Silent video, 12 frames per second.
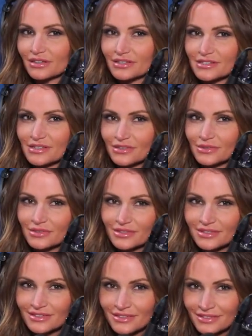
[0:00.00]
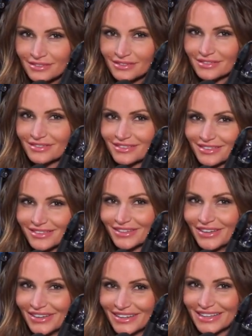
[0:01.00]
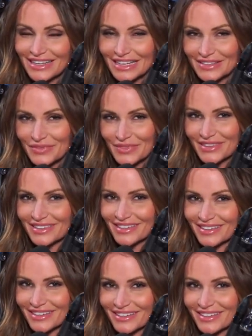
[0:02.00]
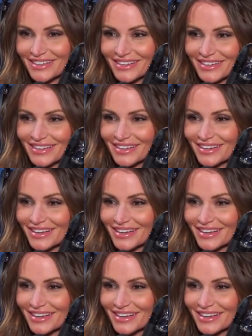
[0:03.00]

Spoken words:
Yeah, that's no good. I shouldn't call you a princess at all. You are not. You're a princess to your